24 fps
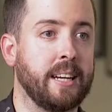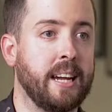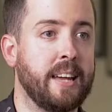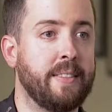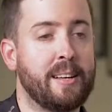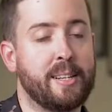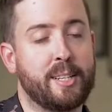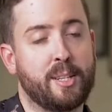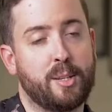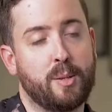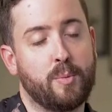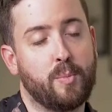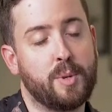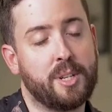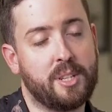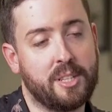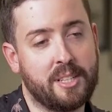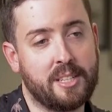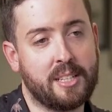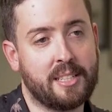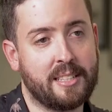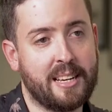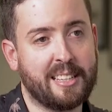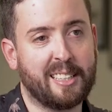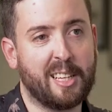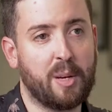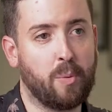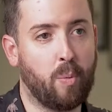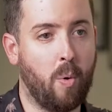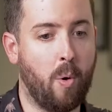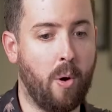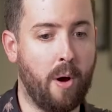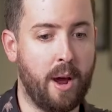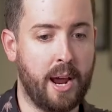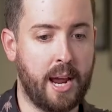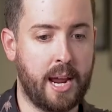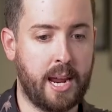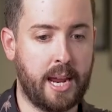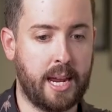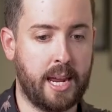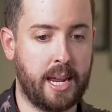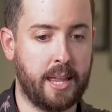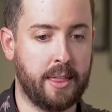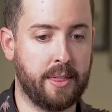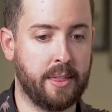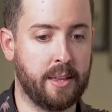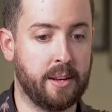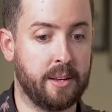and that's, which is exactly why
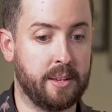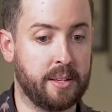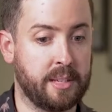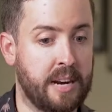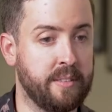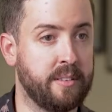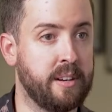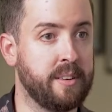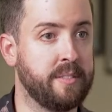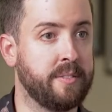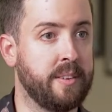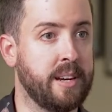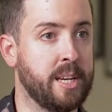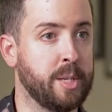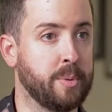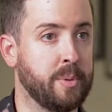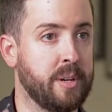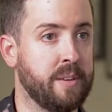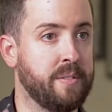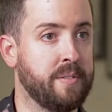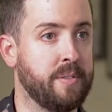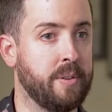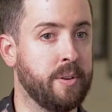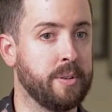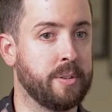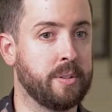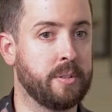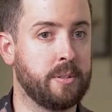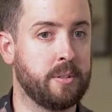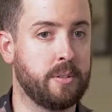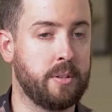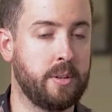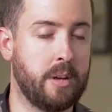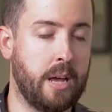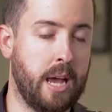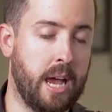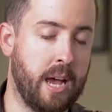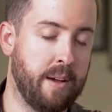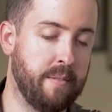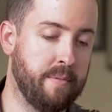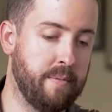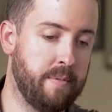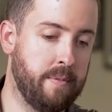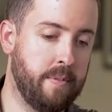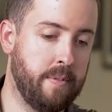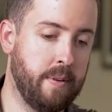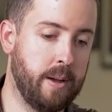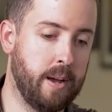in the discovery phase when I first have
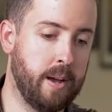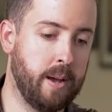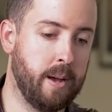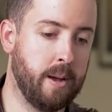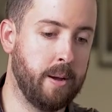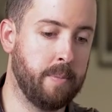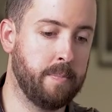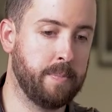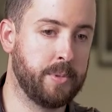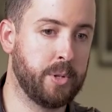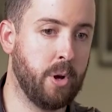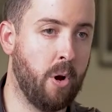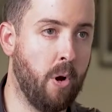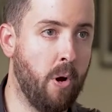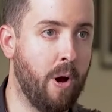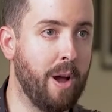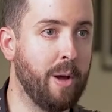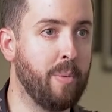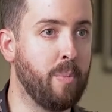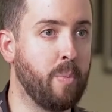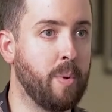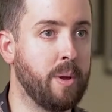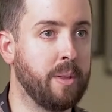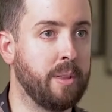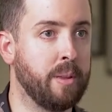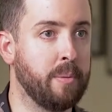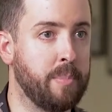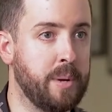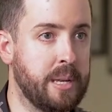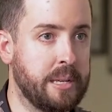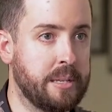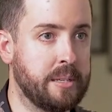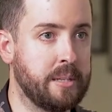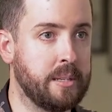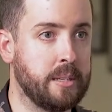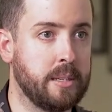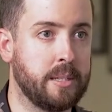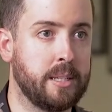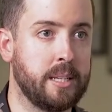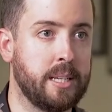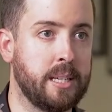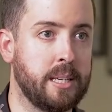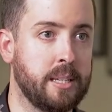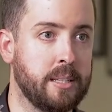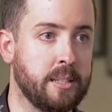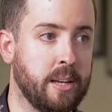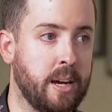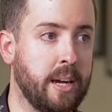um, time with the business
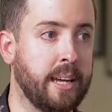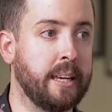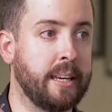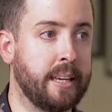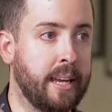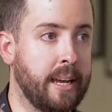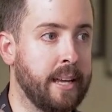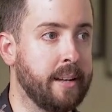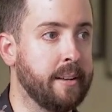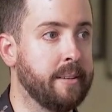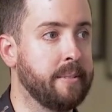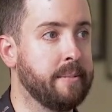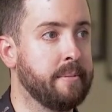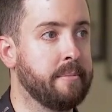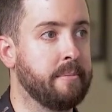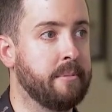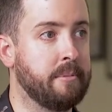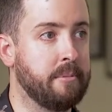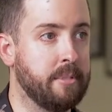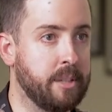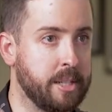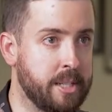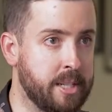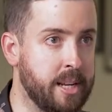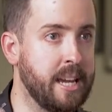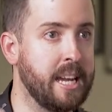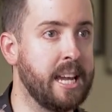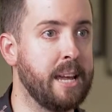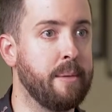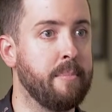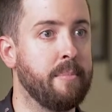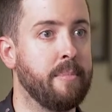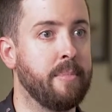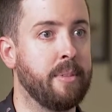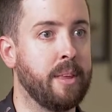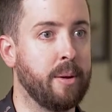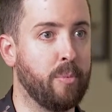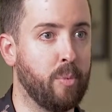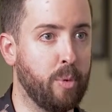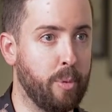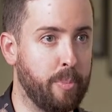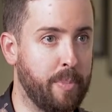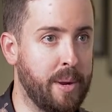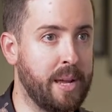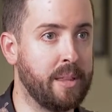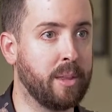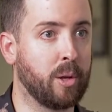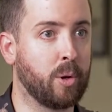is I get the team that
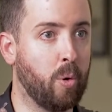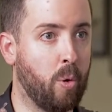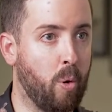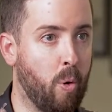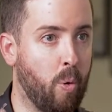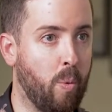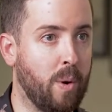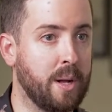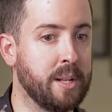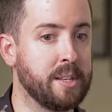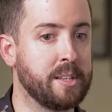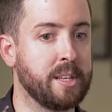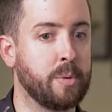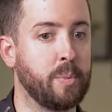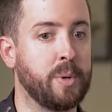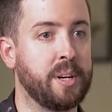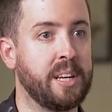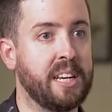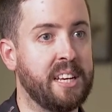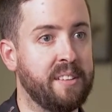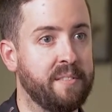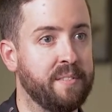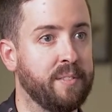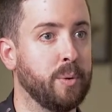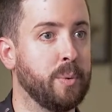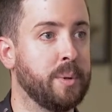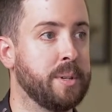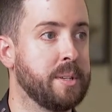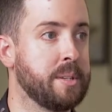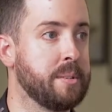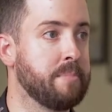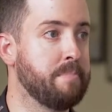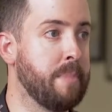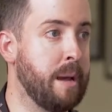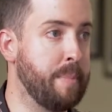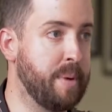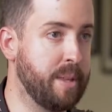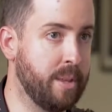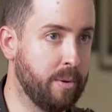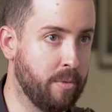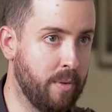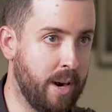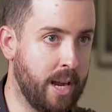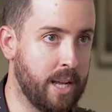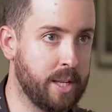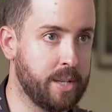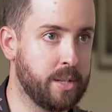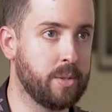would be the core ones that would influence maybe the
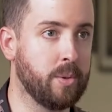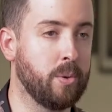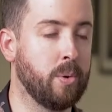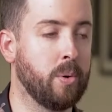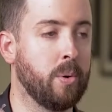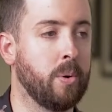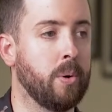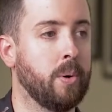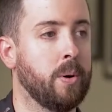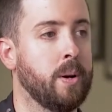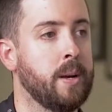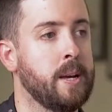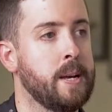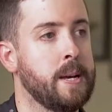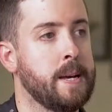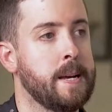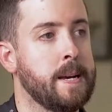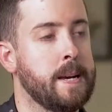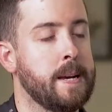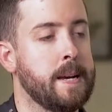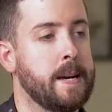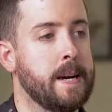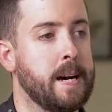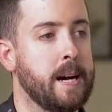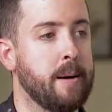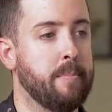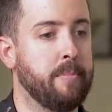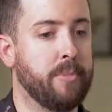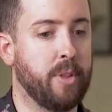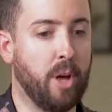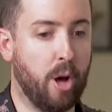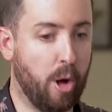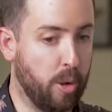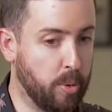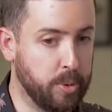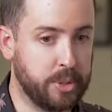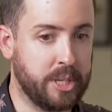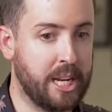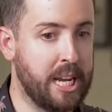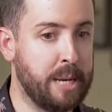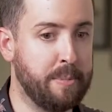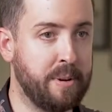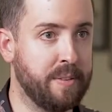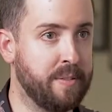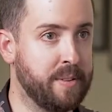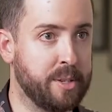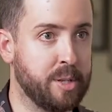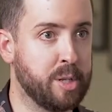rest, or um, the whole
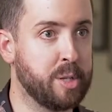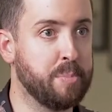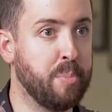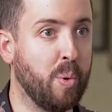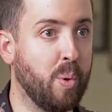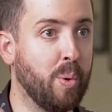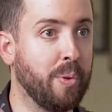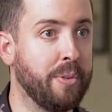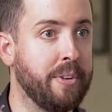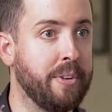team if it's a small